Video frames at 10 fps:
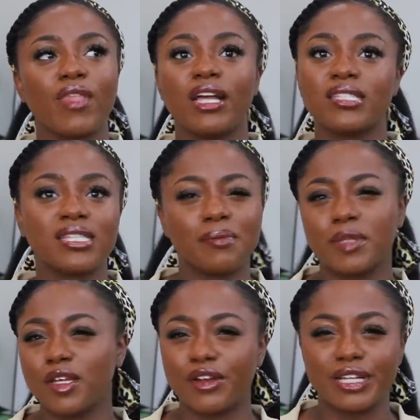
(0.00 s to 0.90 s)
Is this
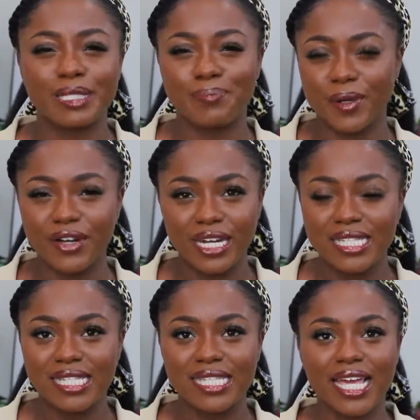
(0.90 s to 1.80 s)
something you're
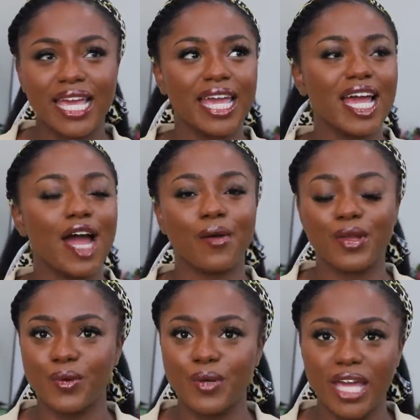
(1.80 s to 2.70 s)
experiencing? How
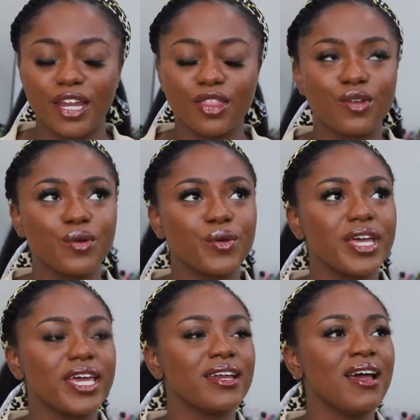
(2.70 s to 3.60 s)
are you getting through
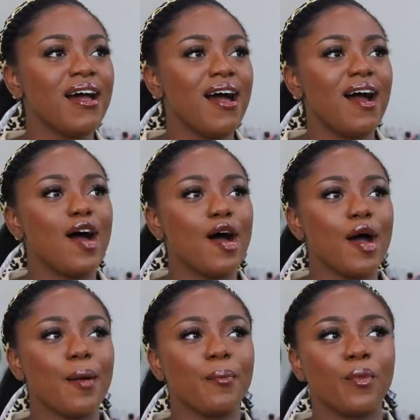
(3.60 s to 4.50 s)
it?
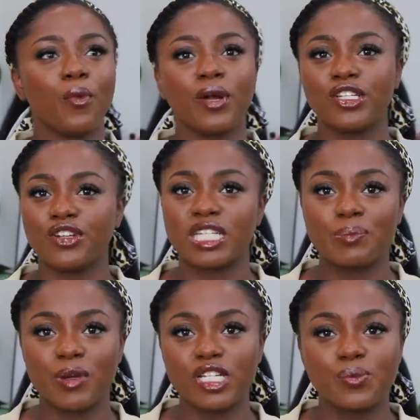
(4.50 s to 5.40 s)
What is your
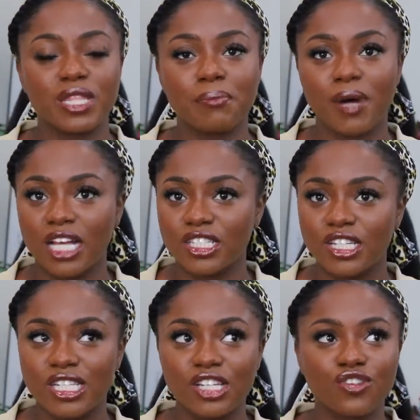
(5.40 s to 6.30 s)
experience with
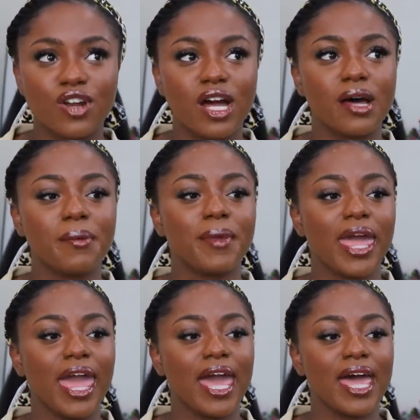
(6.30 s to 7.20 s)
imposter syndrome?
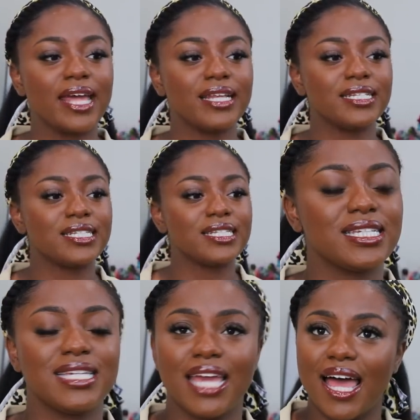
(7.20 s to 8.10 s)
And
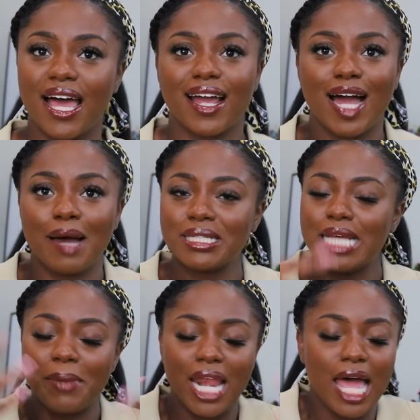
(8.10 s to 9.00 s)
yeah,
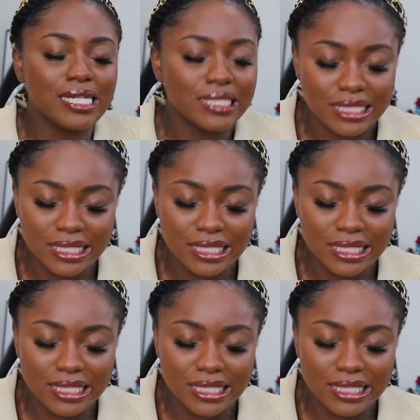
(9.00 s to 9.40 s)
comment down below,